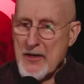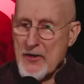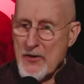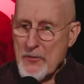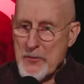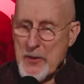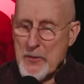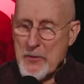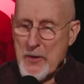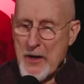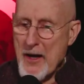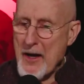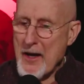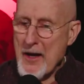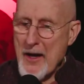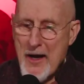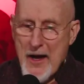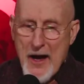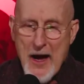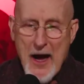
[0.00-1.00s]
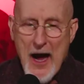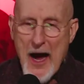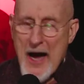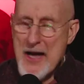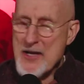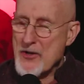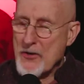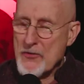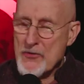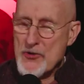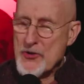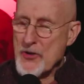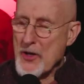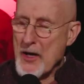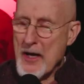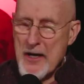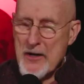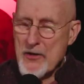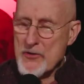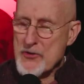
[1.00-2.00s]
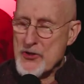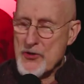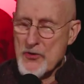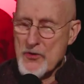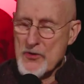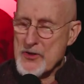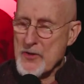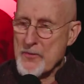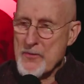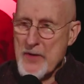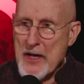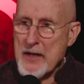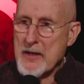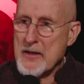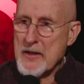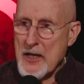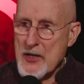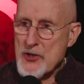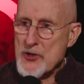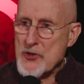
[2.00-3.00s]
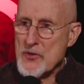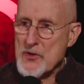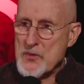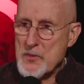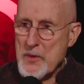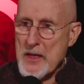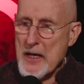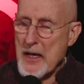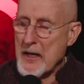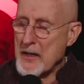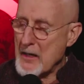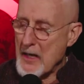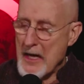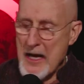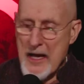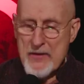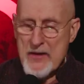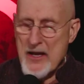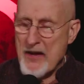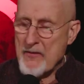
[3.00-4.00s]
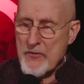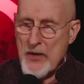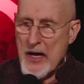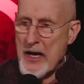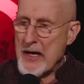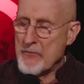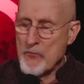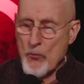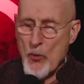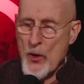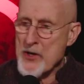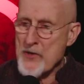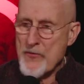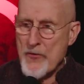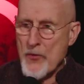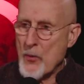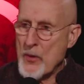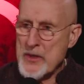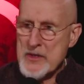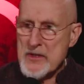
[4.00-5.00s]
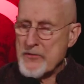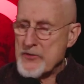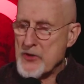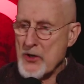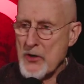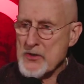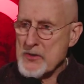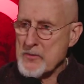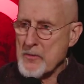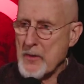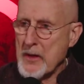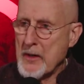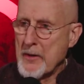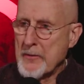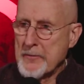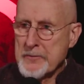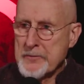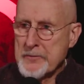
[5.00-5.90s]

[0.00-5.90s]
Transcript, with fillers: you know, people. What, I, what, I don't, what, I don't choose them. They they choose me, and and they've and wonderful ones have chosen me.